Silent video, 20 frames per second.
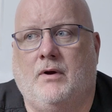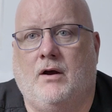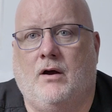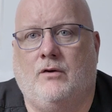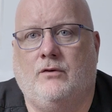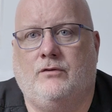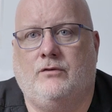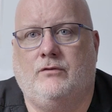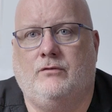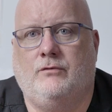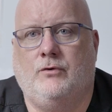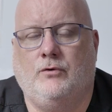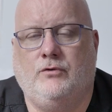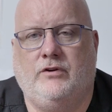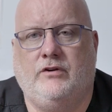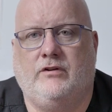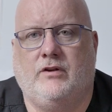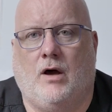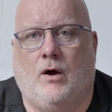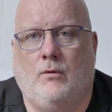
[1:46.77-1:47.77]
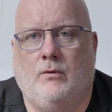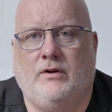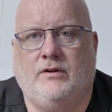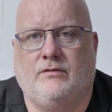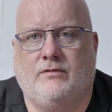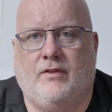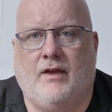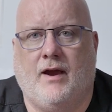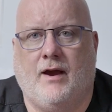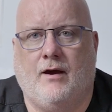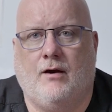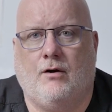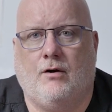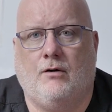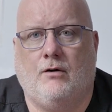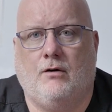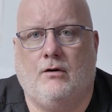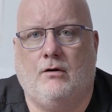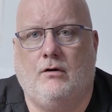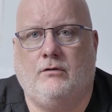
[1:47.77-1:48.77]
because Fuji's always
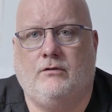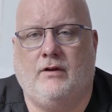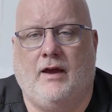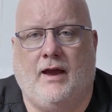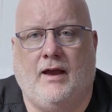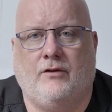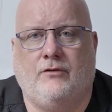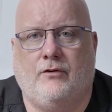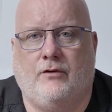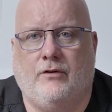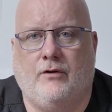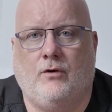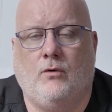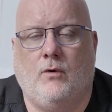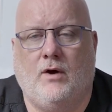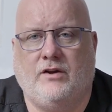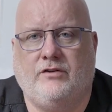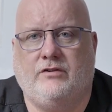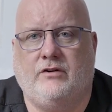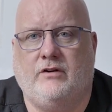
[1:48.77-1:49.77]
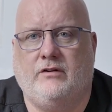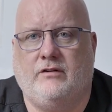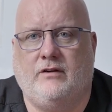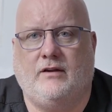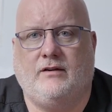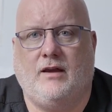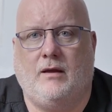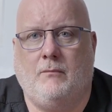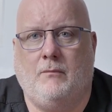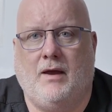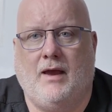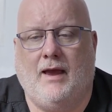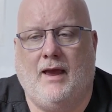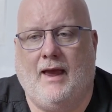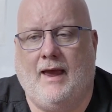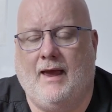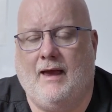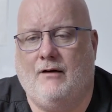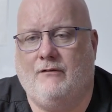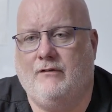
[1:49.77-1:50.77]
there to answer the questions that they may
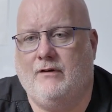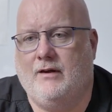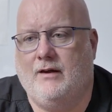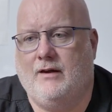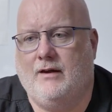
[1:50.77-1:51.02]
have.